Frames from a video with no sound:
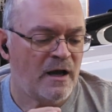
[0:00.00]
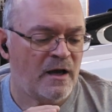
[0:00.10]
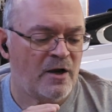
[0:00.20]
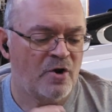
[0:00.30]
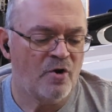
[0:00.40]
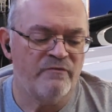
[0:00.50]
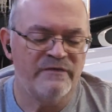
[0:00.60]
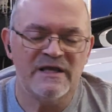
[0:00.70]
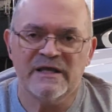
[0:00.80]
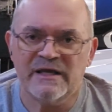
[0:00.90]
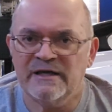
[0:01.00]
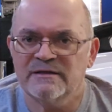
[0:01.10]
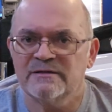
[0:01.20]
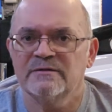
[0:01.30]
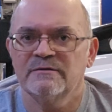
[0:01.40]
Govee
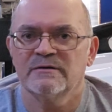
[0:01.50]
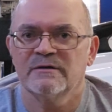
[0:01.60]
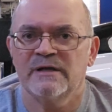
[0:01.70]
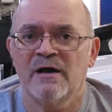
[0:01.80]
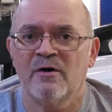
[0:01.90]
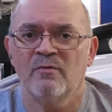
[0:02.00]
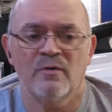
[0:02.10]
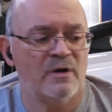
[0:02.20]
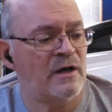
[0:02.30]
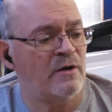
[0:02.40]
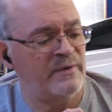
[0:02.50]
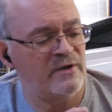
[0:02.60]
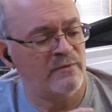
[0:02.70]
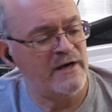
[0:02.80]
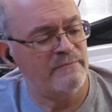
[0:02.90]
kit, Now, I'll
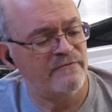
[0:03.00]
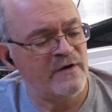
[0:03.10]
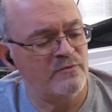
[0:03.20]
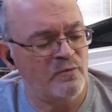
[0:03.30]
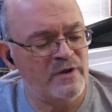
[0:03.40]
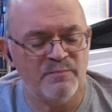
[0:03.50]
be right up front.